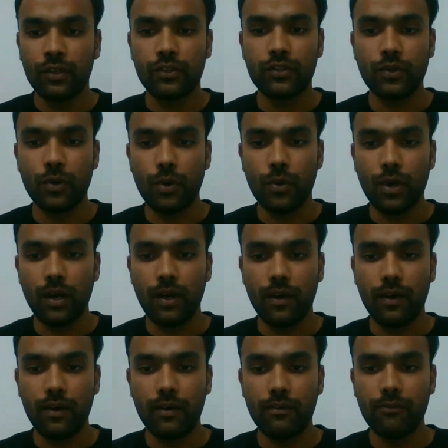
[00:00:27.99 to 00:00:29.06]
So
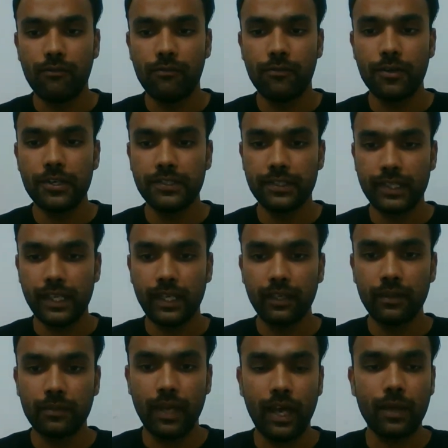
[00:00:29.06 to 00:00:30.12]
first
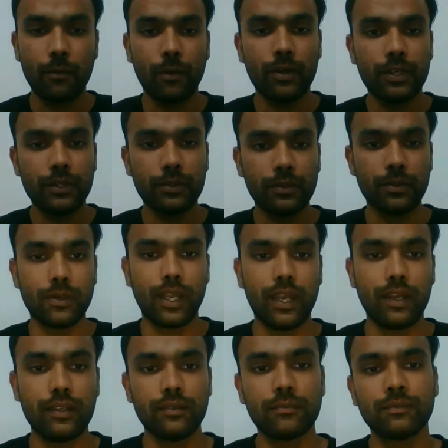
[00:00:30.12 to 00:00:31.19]
thing I want you to look
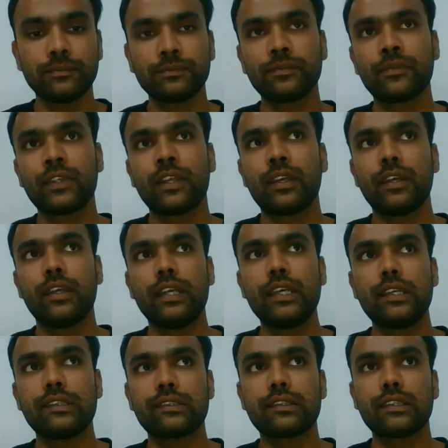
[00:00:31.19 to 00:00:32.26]
at
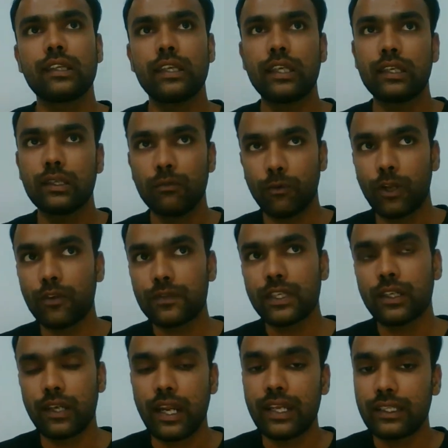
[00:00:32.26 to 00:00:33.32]
is one of the
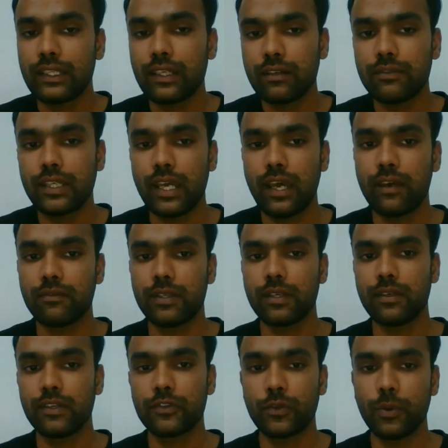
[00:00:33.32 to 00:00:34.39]
criteria we have
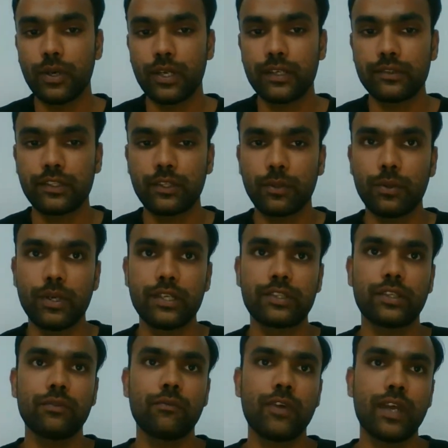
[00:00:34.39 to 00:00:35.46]
here is coherence and
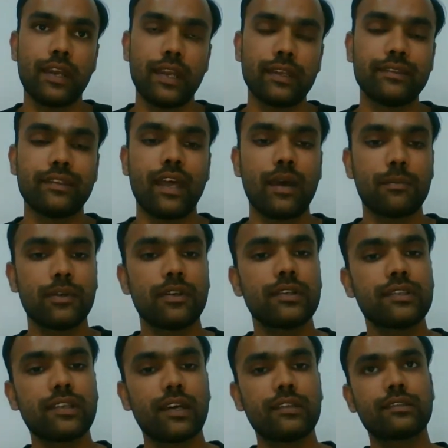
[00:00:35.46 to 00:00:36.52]
cohesion, where
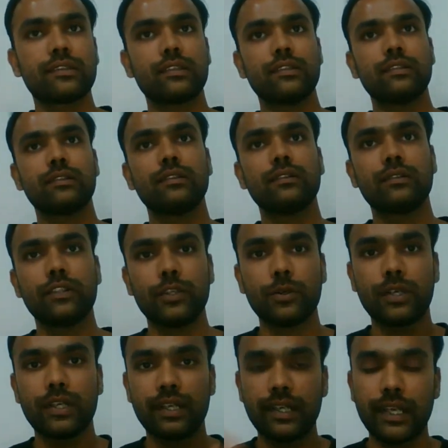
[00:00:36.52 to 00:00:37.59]
examiners consider
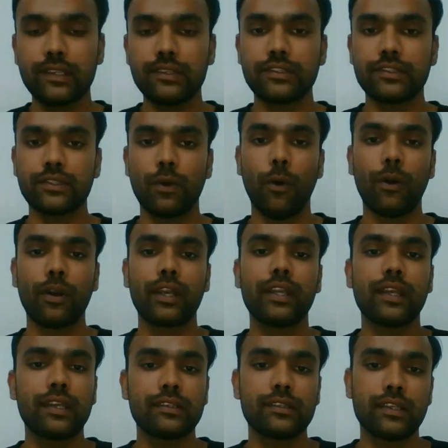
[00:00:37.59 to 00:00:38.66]
your text's
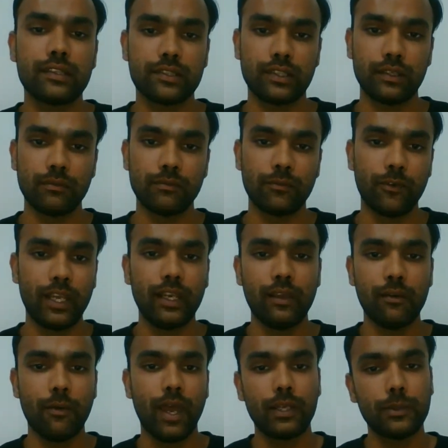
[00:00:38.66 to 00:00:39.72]
organization while
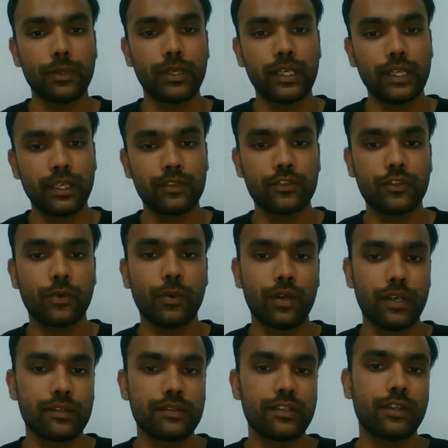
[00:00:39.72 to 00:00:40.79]
evaluating its
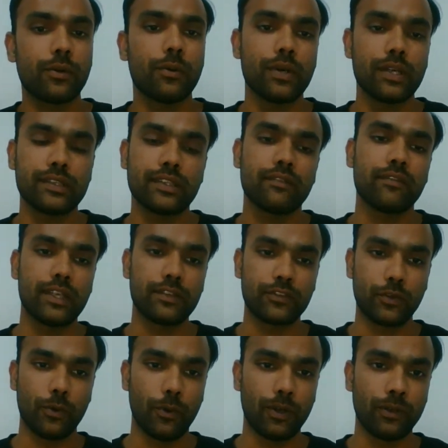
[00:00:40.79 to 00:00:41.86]
coherence and cohesiveness
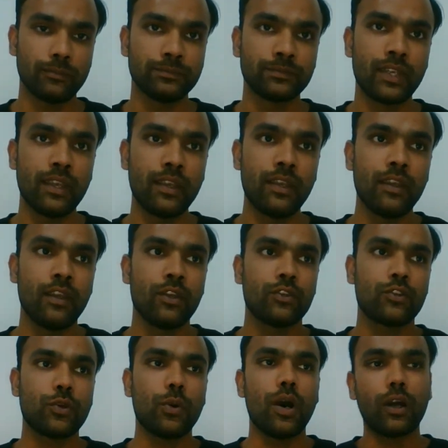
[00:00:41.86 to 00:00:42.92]
score.
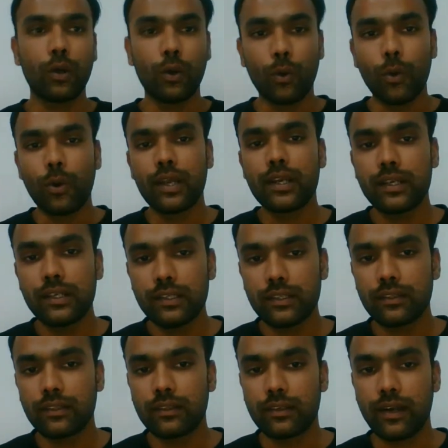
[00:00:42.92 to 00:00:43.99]
So a
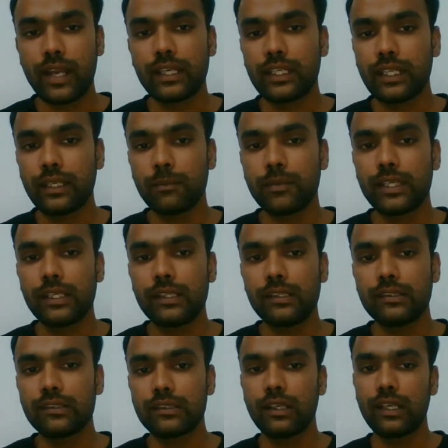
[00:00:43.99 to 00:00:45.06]
coherent writing
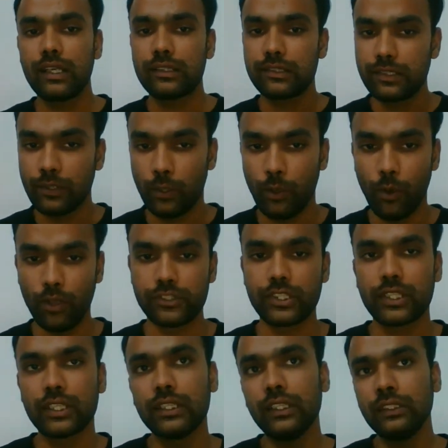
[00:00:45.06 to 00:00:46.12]
means it's
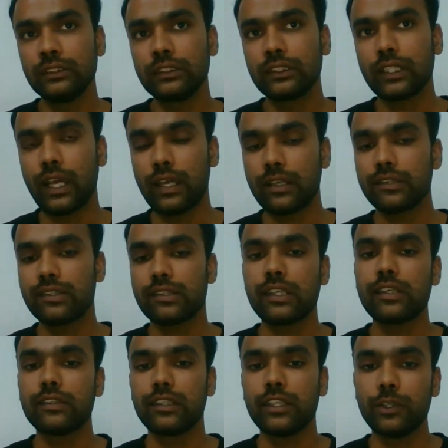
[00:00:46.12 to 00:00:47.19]
logical and it's
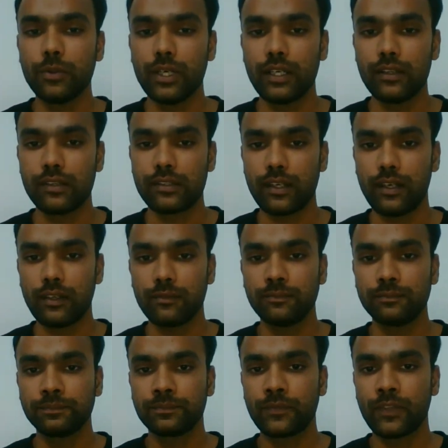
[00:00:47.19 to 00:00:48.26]
easy to understand,
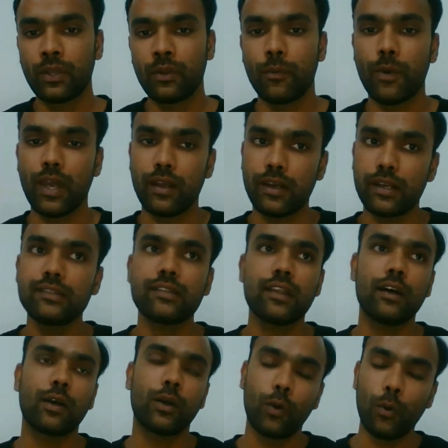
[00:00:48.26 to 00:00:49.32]
whereas
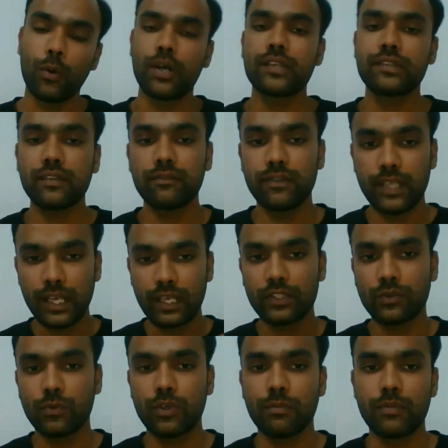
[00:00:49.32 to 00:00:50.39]
a cohesive
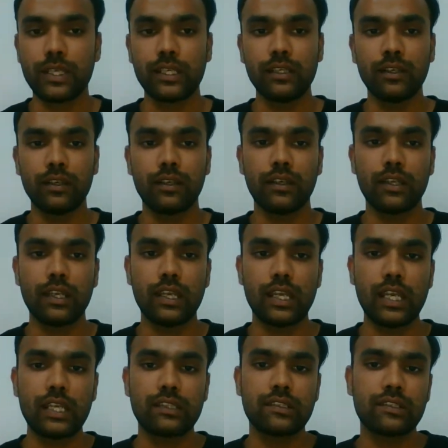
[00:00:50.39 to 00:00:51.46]
text would mean
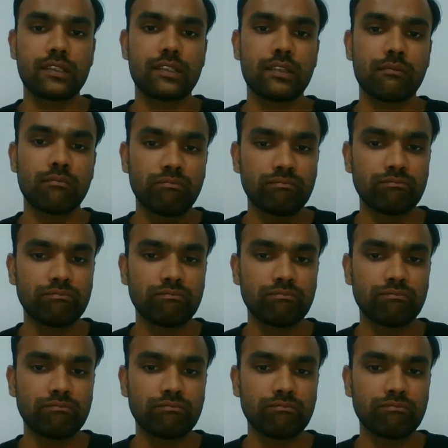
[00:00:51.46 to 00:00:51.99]
it's